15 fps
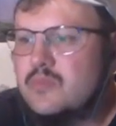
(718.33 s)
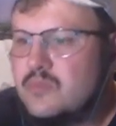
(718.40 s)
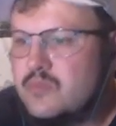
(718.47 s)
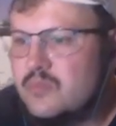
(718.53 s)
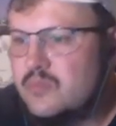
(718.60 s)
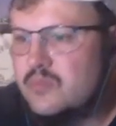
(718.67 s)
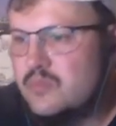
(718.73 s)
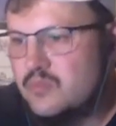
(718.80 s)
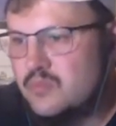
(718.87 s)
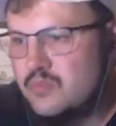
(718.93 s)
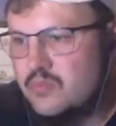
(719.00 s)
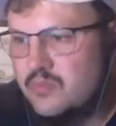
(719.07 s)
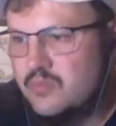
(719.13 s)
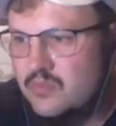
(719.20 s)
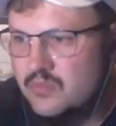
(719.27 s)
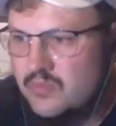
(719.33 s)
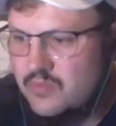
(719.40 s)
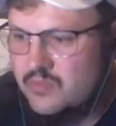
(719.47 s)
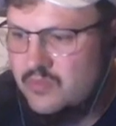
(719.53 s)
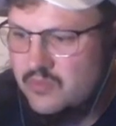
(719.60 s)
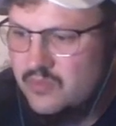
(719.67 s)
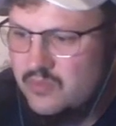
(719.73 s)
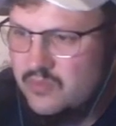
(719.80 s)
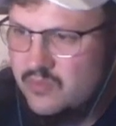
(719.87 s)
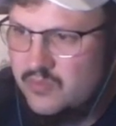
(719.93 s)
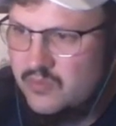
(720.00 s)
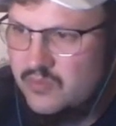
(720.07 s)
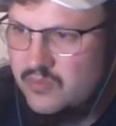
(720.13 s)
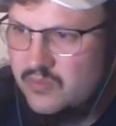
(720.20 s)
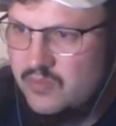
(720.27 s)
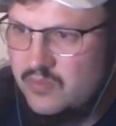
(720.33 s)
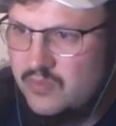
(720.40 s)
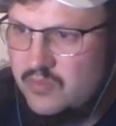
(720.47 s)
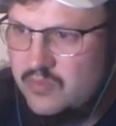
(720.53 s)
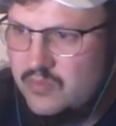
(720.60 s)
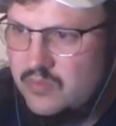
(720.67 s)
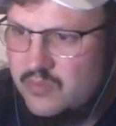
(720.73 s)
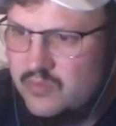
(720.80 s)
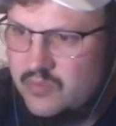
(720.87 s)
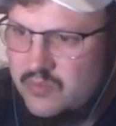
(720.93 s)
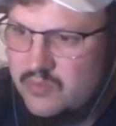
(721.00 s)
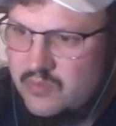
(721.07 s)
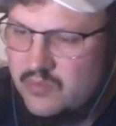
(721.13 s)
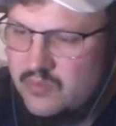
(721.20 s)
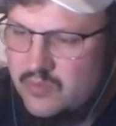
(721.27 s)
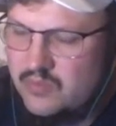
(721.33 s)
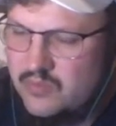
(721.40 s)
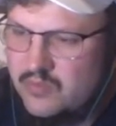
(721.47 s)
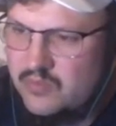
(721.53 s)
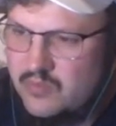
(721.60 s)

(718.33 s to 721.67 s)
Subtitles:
(silent)